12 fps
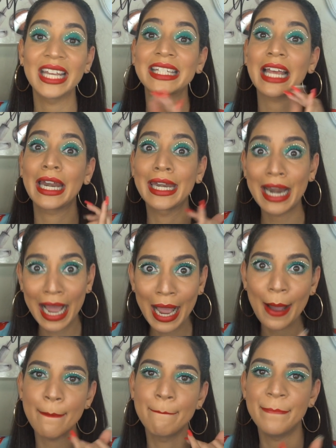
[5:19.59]
is
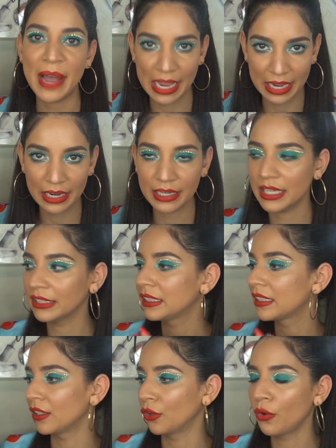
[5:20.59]
not bad
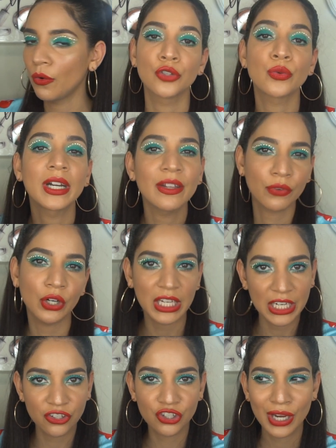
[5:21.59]
still. 20 for
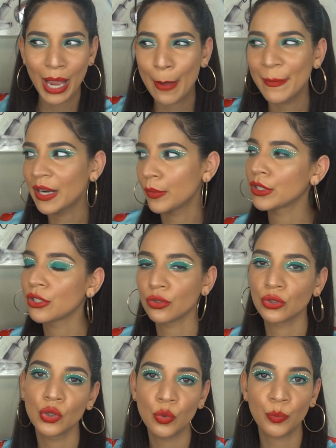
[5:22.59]
each, but it was
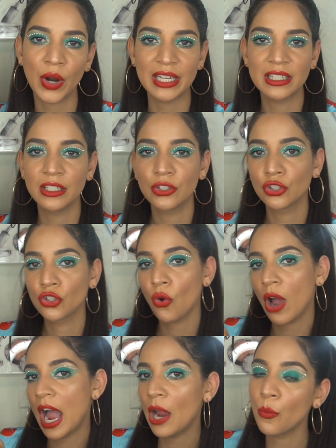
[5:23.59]
still too pricey,
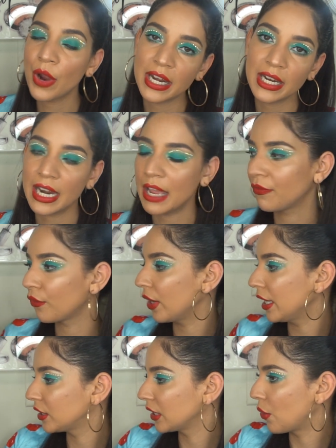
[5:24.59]
so I waited for
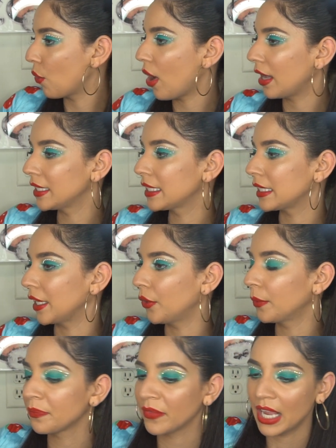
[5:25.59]
it to go on
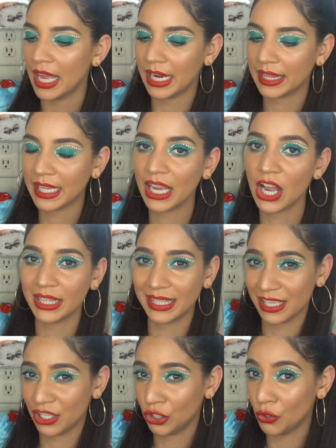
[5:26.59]
sale, and I think I got
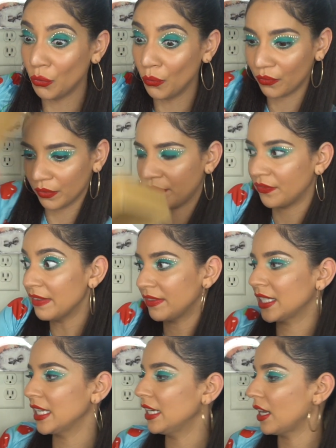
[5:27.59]
this two for
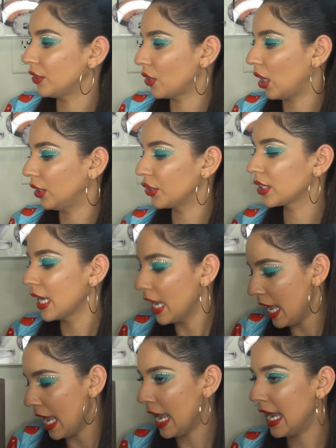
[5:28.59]
$15.
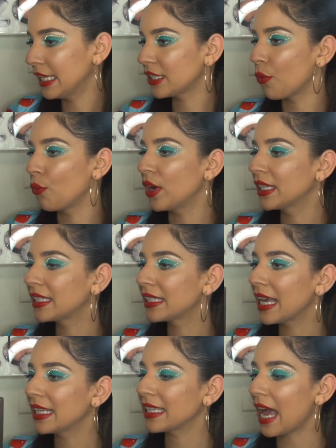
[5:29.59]
And one
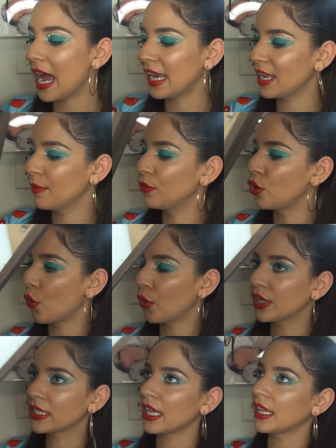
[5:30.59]
says I am
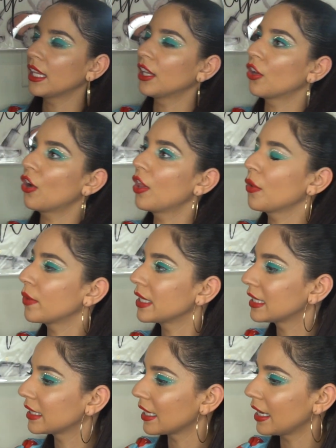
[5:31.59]
yours, and then the other
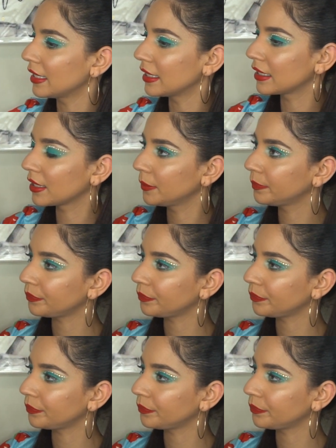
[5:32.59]
one says